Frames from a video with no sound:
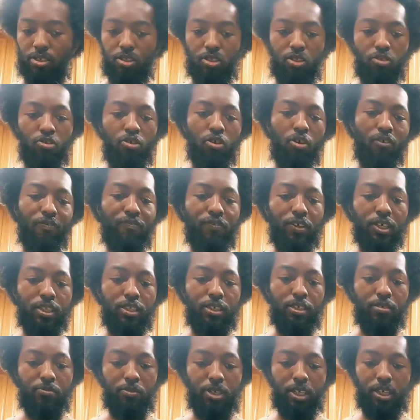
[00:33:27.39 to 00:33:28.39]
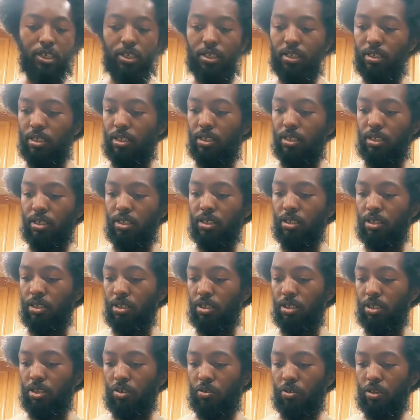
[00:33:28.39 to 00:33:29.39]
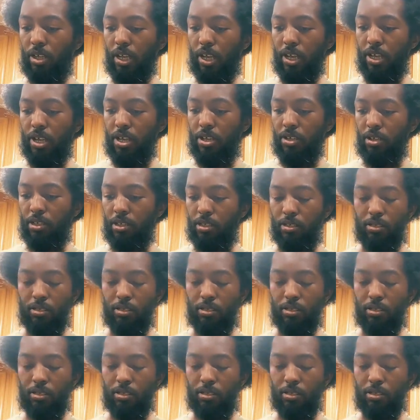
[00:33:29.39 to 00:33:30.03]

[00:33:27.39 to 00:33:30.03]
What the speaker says: You're going to feel it, man. Okay?